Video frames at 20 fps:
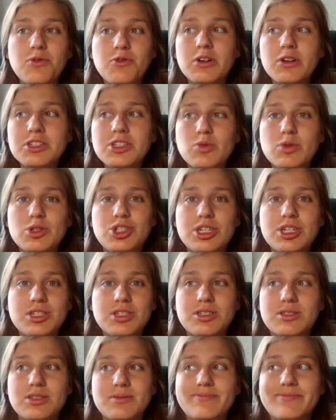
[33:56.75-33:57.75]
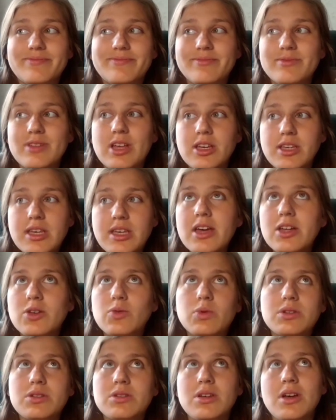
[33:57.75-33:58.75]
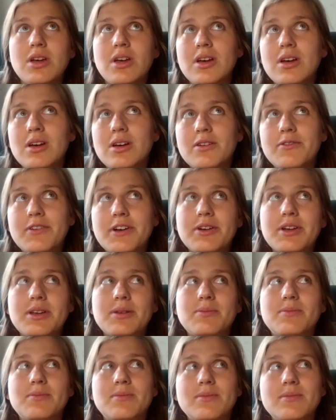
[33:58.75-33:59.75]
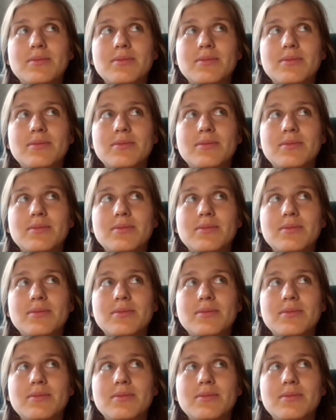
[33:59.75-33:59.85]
Of course, it was it was very